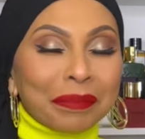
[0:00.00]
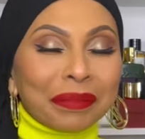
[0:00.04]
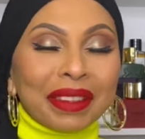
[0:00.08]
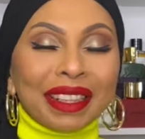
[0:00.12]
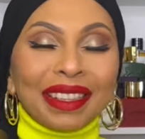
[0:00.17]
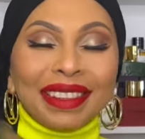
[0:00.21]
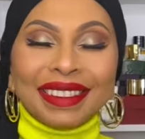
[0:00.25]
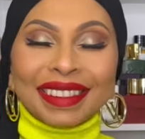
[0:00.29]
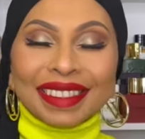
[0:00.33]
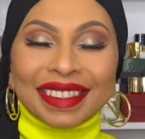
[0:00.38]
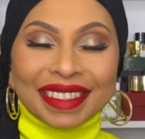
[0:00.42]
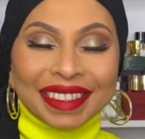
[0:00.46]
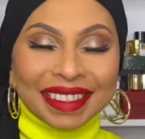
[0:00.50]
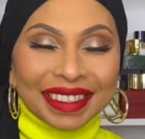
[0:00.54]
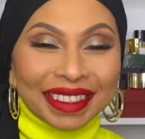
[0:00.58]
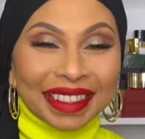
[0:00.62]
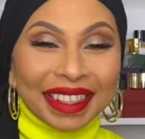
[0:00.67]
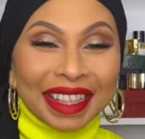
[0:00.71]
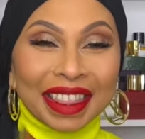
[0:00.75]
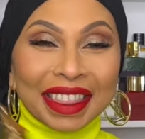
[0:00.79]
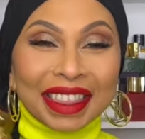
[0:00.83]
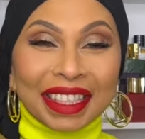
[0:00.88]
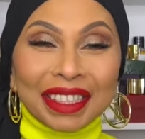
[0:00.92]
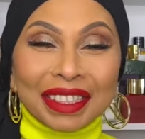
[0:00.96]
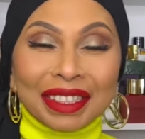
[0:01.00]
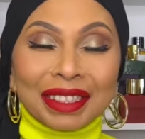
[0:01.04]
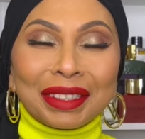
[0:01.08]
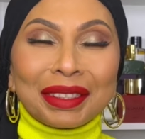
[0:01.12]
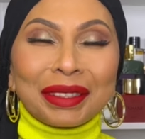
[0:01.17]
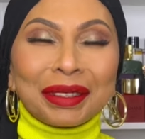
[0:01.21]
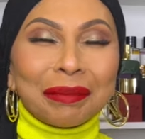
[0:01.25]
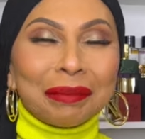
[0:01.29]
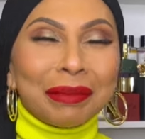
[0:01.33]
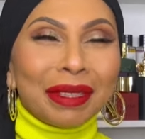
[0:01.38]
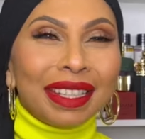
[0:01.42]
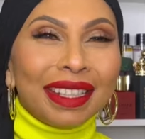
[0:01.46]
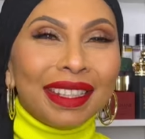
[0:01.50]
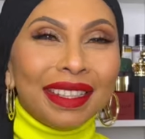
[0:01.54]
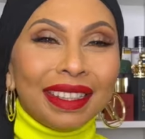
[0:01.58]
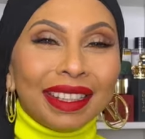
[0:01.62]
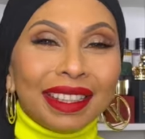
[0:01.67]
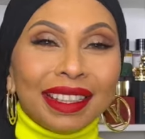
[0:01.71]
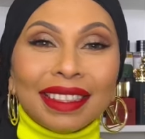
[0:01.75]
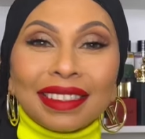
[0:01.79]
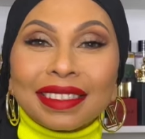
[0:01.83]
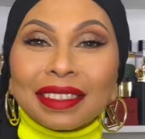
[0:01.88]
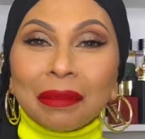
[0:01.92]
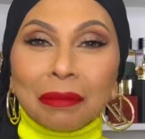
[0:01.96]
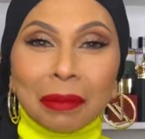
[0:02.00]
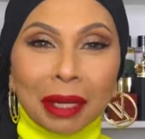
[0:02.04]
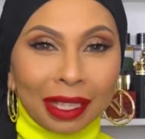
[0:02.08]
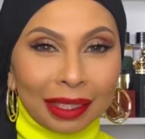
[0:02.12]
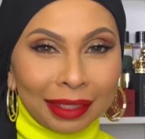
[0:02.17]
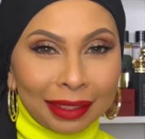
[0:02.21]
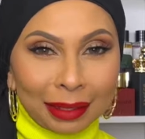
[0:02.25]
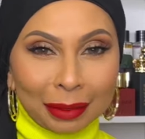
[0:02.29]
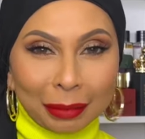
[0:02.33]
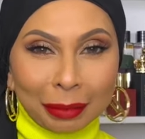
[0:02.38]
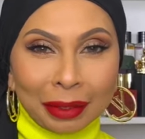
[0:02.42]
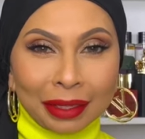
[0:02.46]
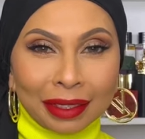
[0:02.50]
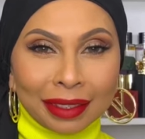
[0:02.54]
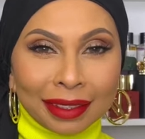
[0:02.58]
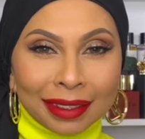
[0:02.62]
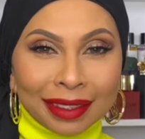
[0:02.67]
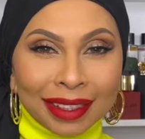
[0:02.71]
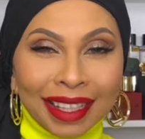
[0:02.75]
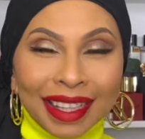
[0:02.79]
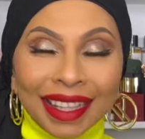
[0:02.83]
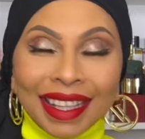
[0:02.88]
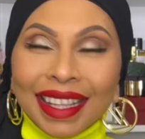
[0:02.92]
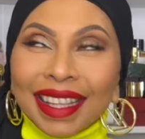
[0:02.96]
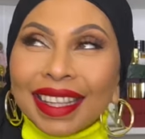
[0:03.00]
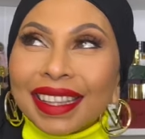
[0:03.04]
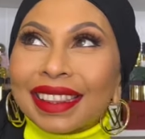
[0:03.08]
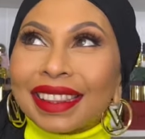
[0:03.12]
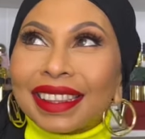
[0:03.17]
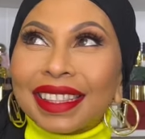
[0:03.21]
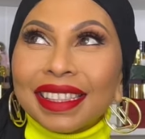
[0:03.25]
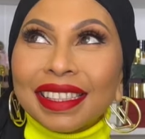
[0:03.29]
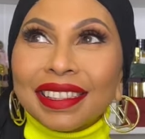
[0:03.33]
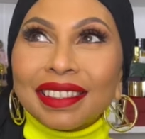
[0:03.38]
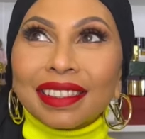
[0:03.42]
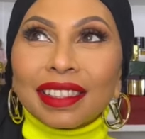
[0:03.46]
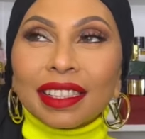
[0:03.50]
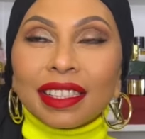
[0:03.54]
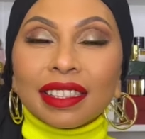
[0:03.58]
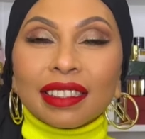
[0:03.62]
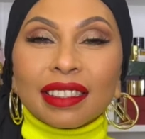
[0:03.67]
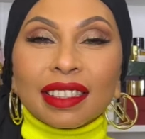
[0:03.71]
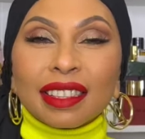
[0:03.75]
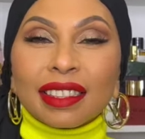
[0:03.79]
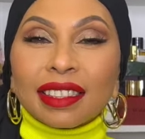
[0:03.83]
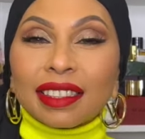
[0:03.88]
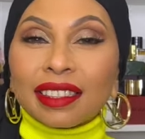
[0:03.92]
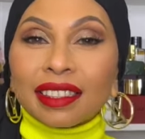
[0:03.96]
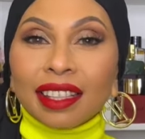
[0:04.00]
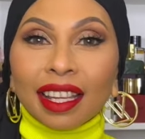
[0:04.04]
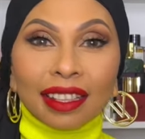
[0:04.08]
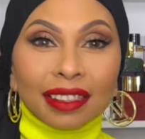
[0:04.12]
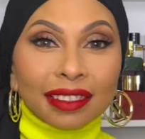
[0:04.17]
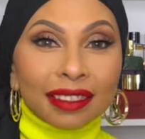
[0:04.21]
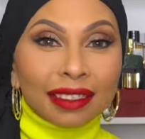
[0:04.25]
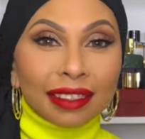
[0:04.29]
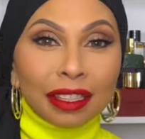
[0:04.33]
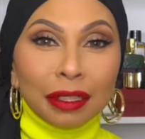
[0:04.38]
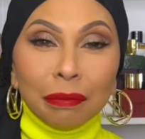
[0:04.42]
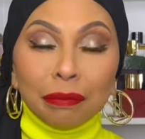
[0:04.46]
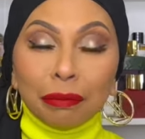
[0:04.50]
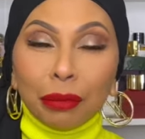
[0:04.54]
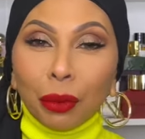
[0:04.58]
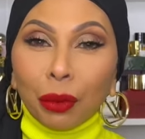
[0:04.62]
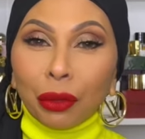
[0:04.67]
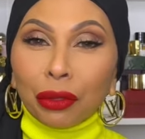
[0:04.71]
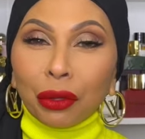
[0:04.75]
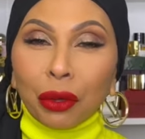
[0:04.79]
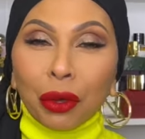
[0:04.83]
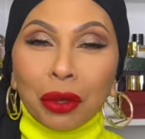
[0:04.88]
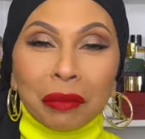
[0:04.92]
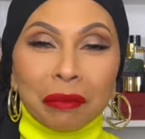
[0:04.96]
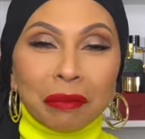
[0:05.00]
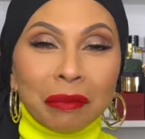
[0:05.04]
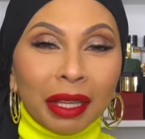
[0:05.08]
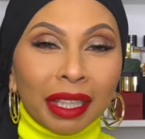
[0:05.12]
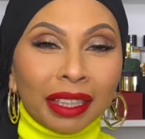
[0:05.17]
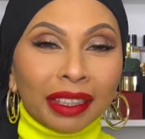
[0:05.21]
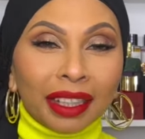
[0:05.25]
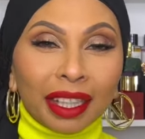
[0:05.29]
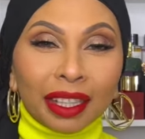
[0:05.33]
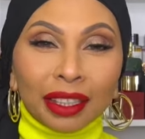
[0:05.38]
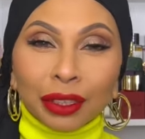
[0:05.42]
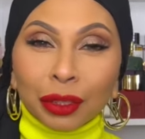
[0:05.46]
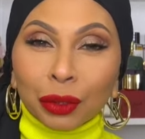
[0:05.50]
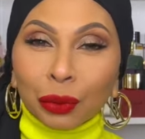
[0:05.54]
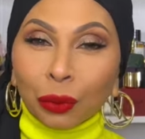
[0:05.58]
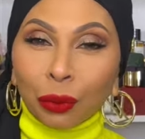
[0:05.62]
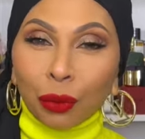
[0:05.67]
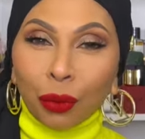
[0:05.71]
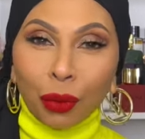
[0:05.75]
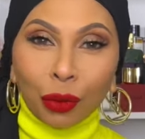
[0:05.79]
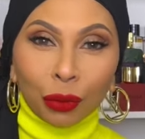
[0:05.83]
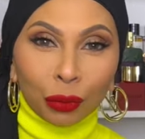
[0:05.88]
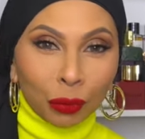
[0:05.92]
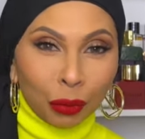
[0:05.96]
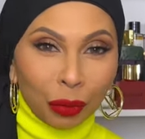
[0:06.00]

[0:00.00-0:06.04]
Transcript: Listen, this to me is a masterpiece. This is sexy both on men and on